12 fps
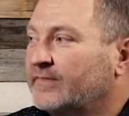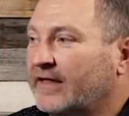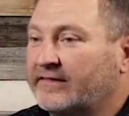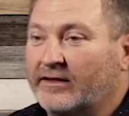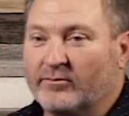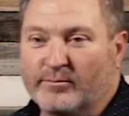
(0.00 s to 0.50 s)

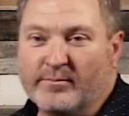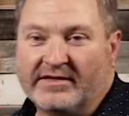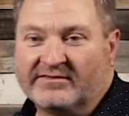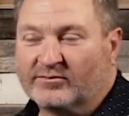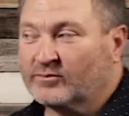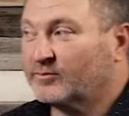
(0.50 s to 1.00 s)
and they were
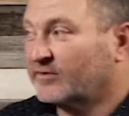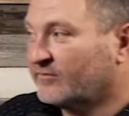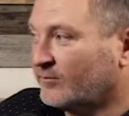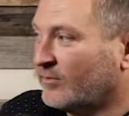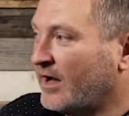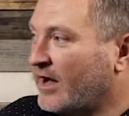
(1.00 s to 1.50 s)
messing with me
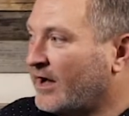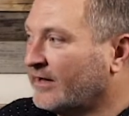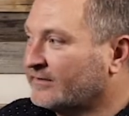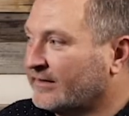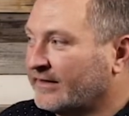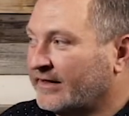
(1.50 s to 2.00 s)
from
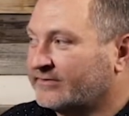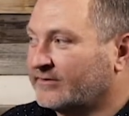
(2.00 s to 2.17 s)
behind. Like I